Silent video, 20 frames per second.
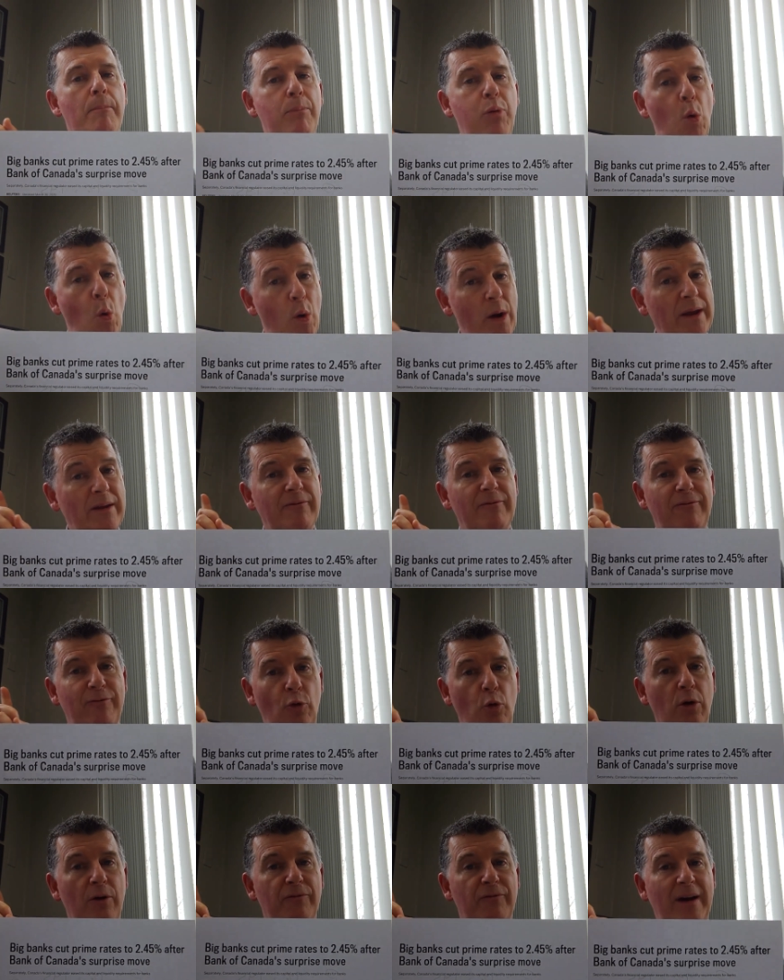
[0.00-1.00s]

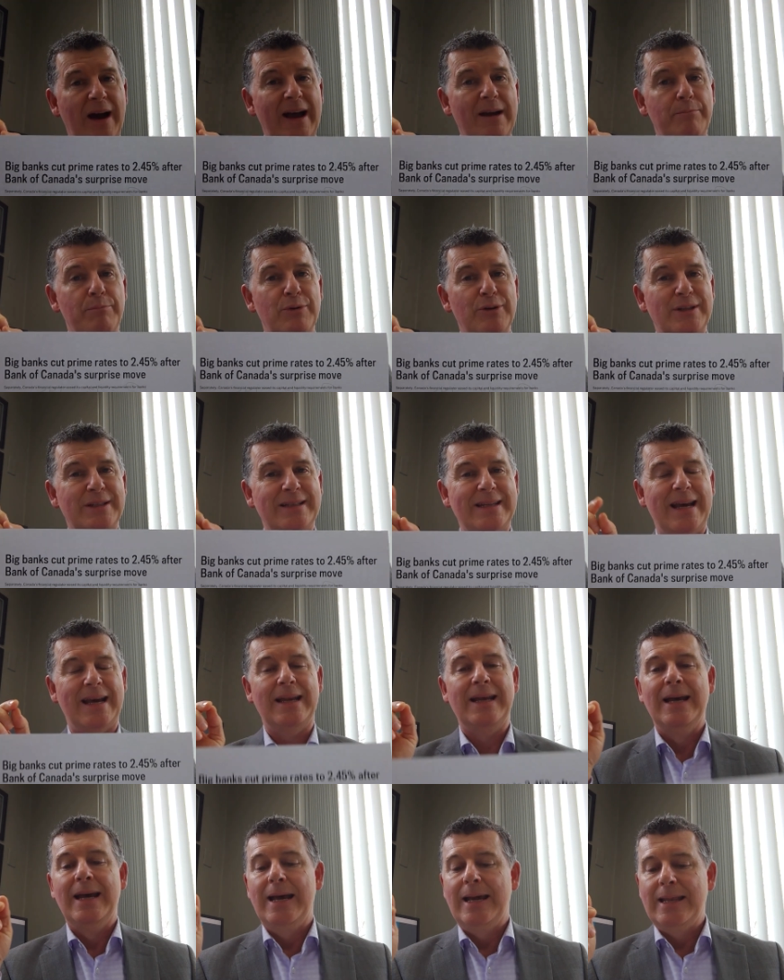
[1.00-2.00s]

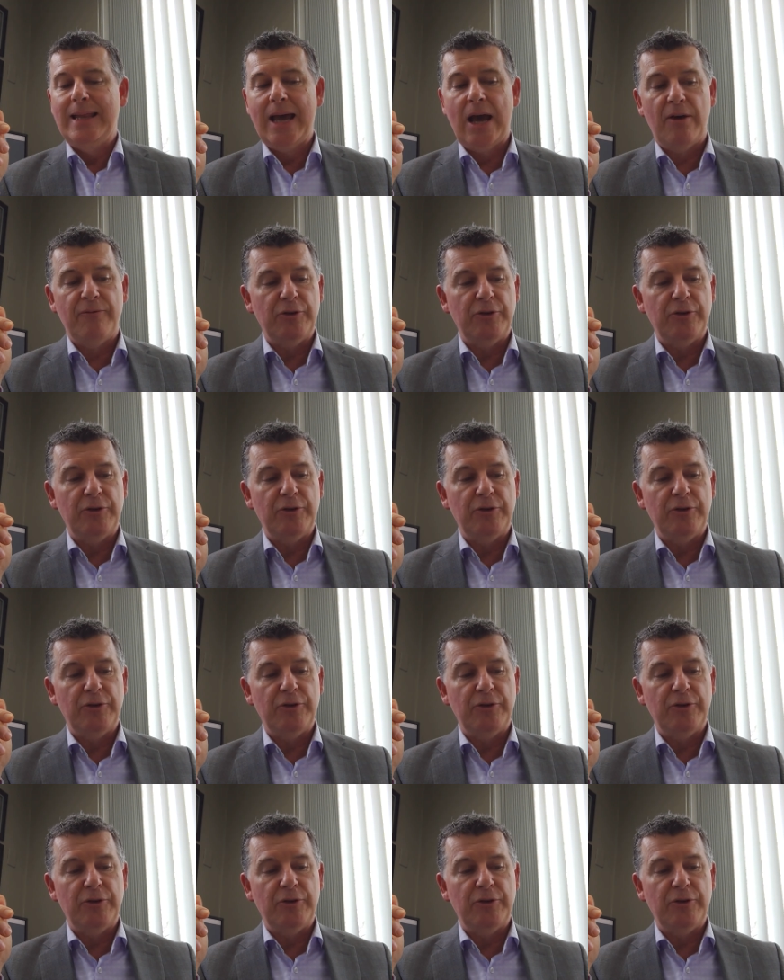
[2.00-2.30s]
2.45%. Now,